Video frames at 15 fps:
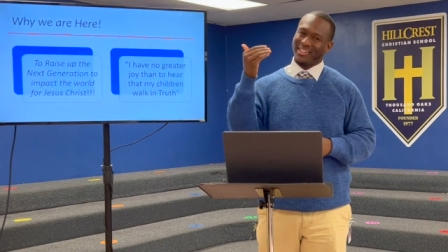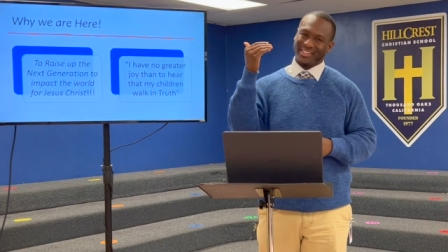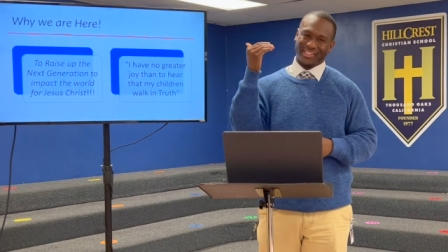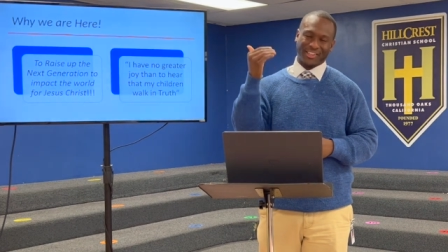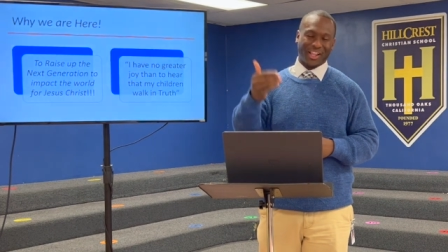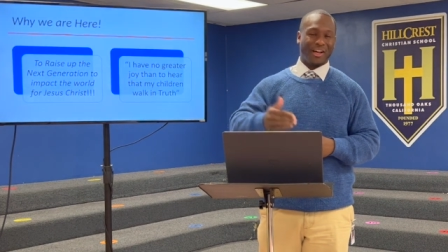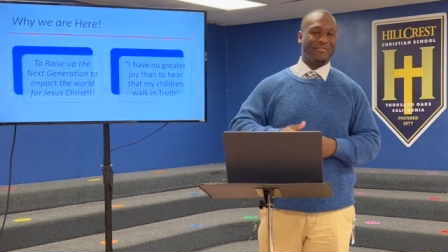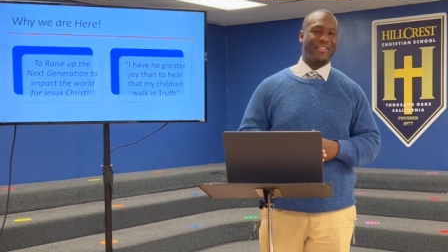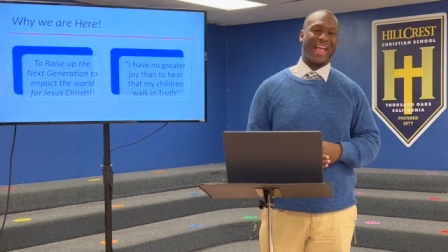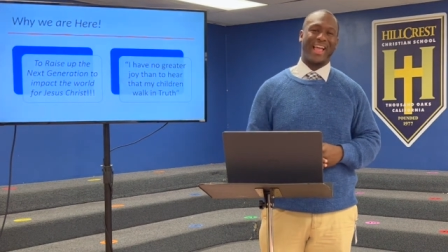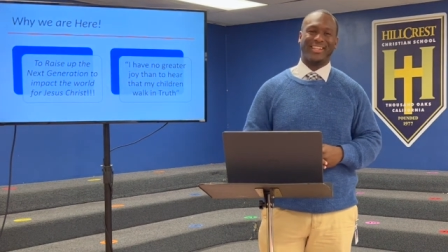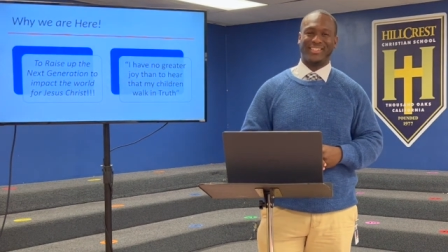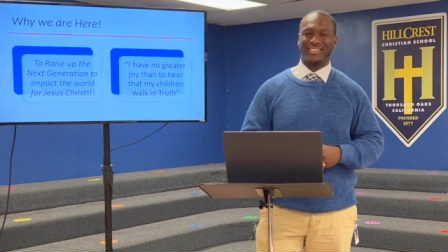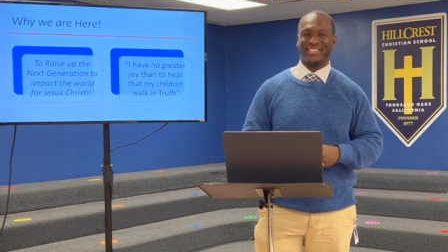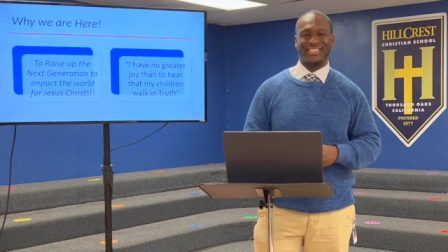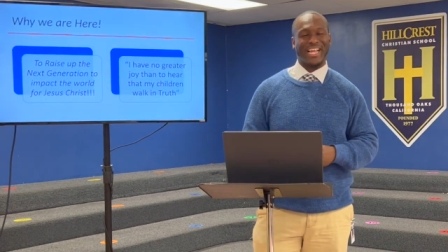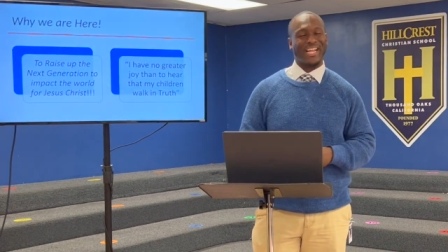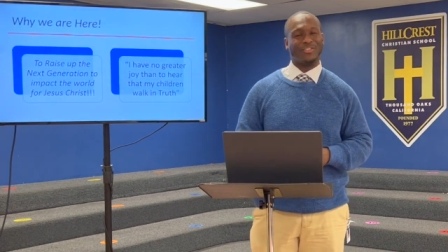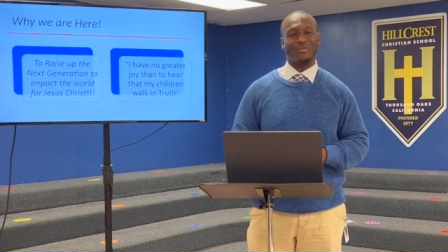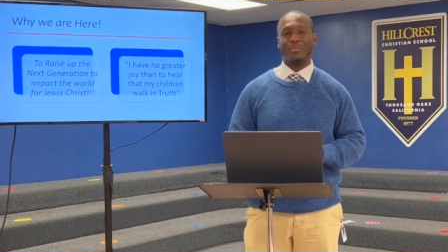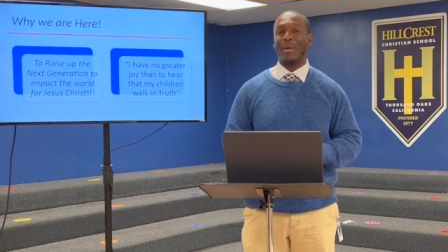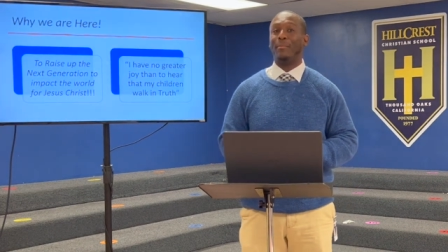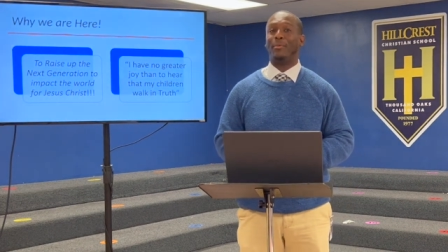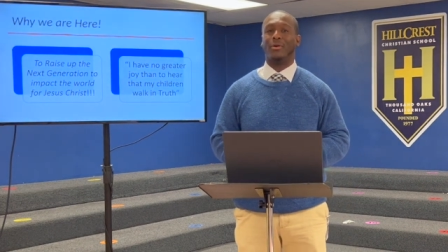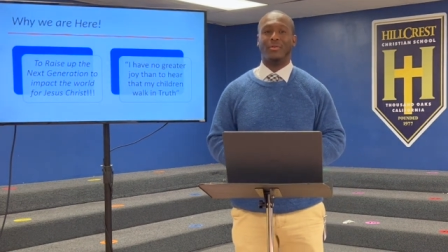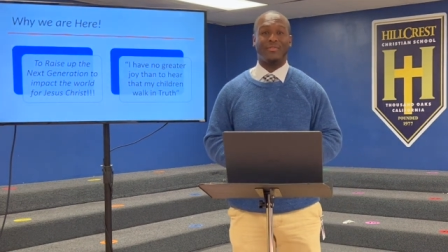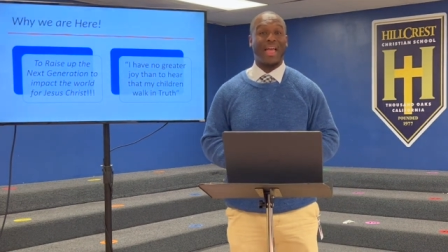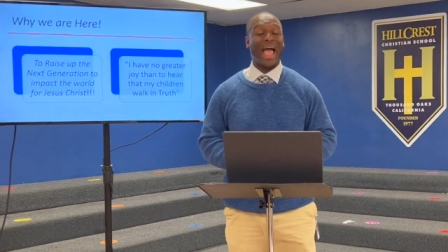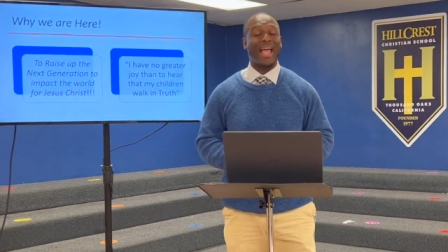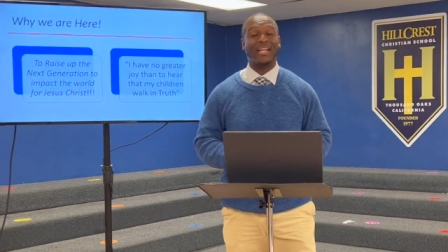Love that. Saints, remember,
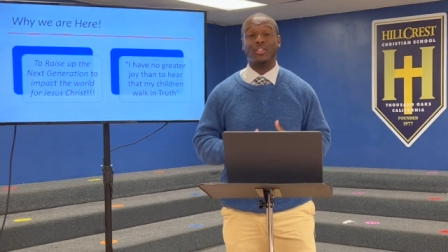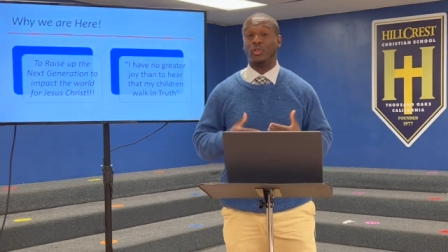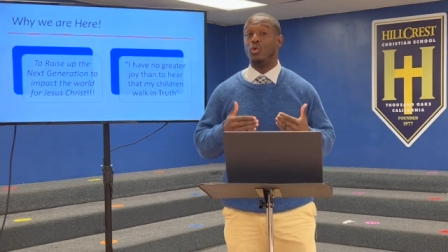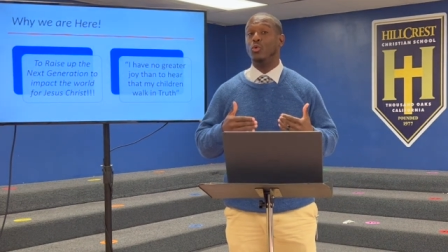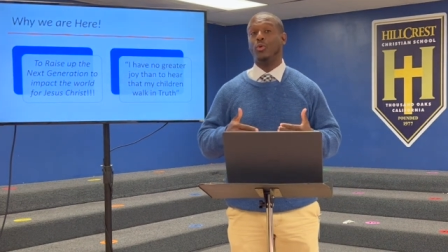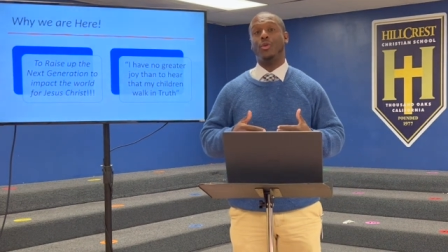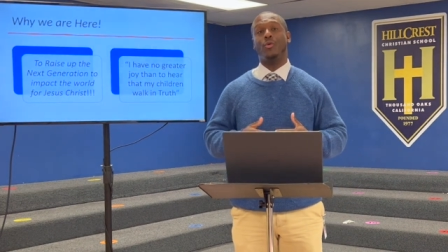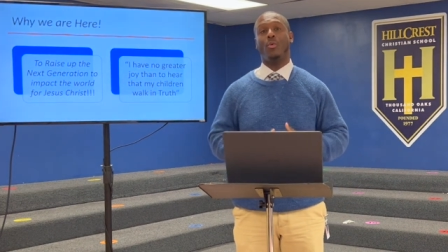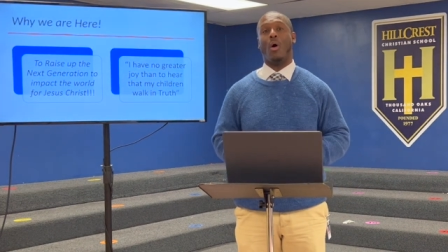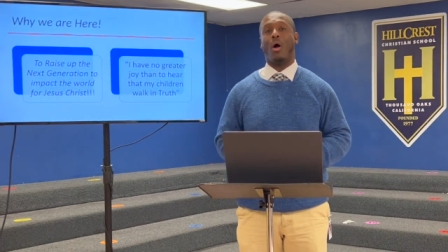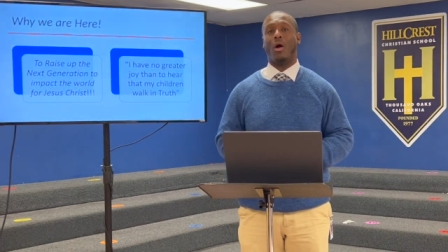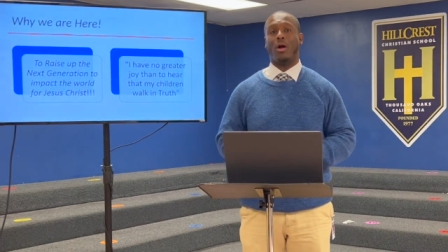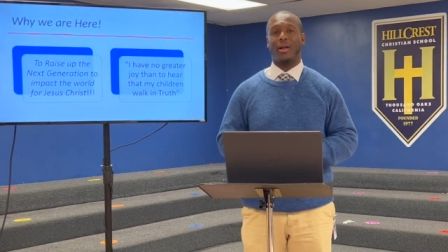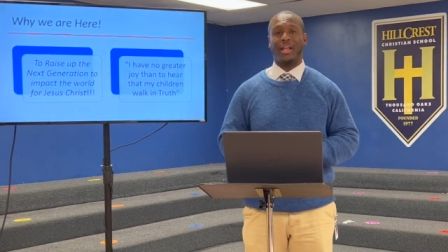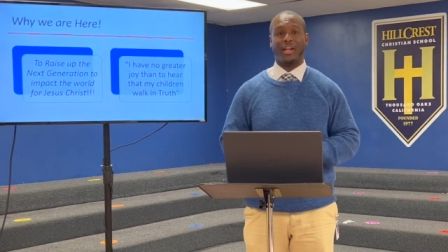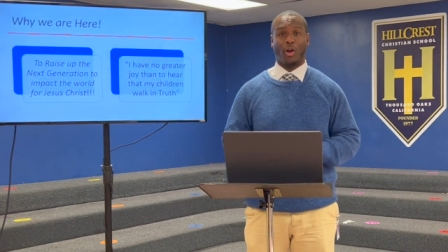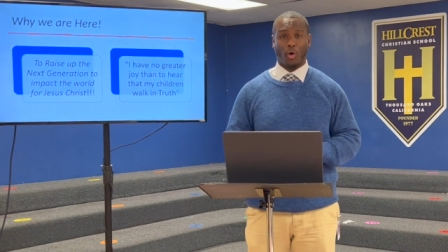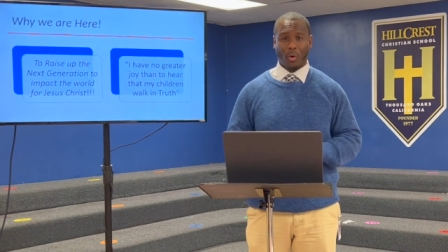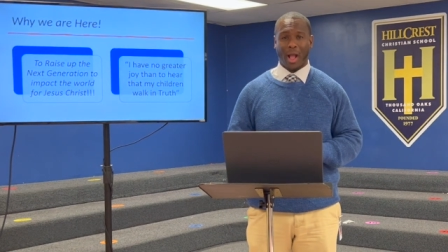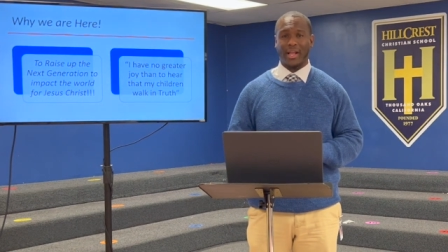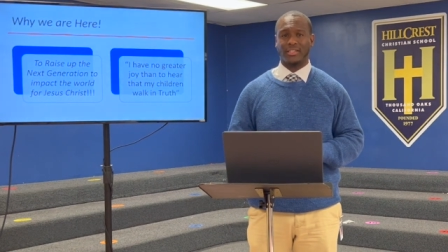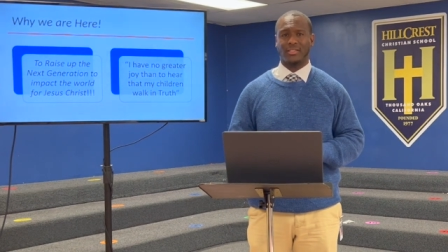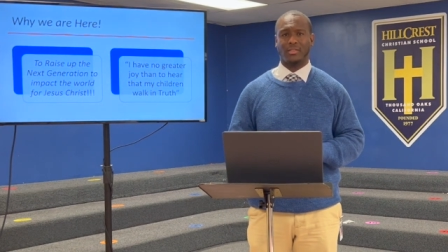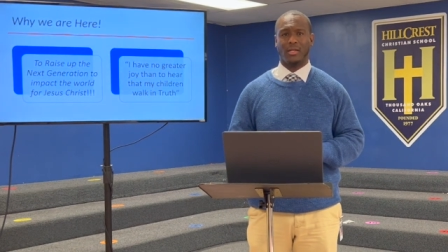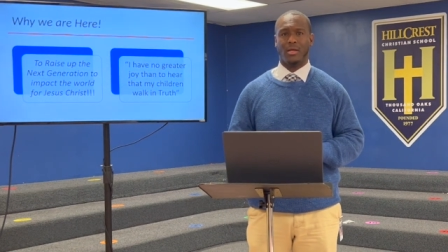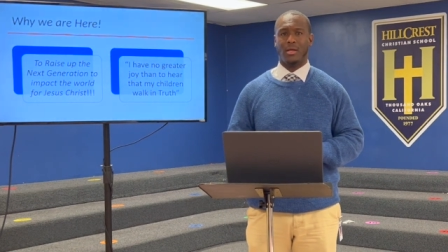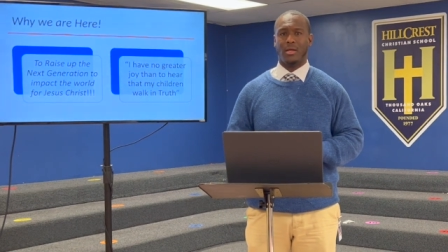that is who you are in Christ.